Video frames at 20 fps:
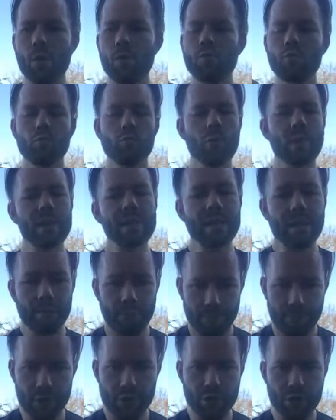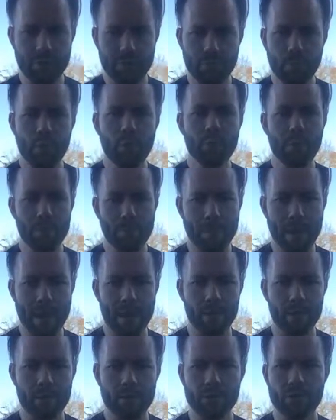really efficient movement
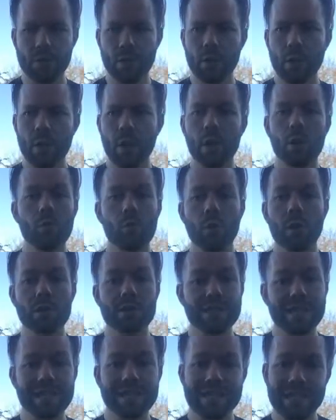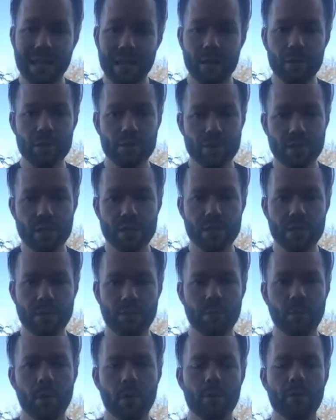patterns across the entire
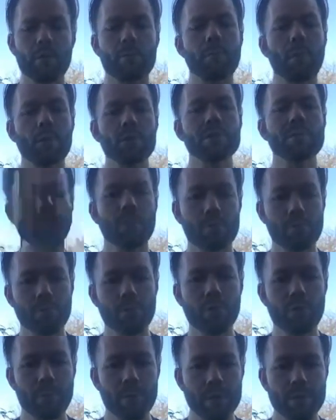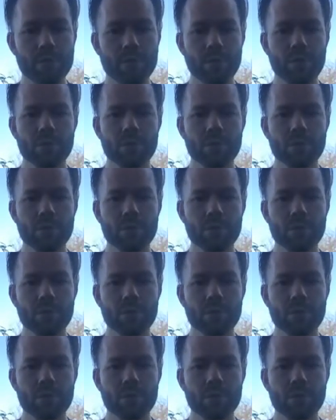system for multiple movements.